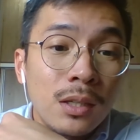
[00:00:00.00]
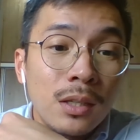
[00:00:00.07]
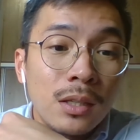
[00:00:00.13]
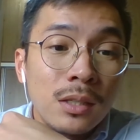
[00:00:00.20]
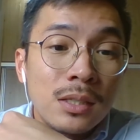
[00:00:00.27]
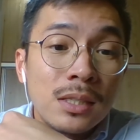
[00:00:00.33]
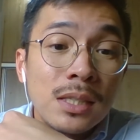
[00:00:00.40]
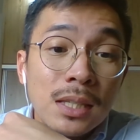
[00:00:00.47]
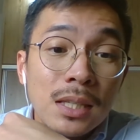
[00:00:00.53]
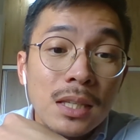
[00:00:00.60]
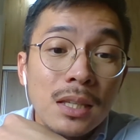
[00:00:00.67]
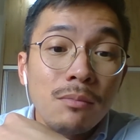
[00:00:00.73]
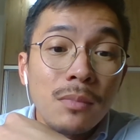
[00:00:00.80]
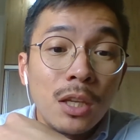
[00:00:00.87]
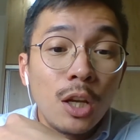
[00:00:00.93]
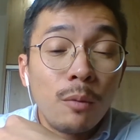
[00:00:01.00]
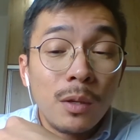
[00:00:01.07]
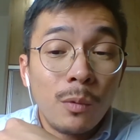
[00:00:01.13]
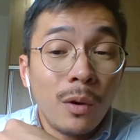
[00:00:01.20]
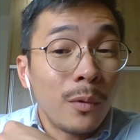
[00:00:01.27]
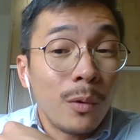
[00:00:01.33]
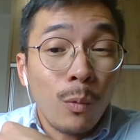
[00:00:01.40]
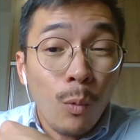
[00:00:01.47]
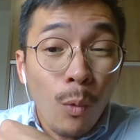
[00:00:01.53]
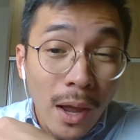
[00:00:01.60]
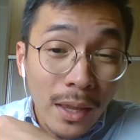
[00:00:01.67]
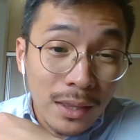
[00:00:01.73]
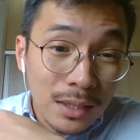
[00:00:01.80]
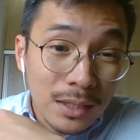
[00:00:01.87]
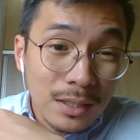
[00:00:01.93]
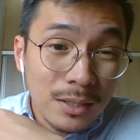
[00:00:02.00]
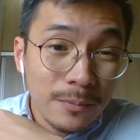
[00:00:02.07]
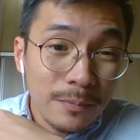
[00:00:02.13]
see may not be what we want.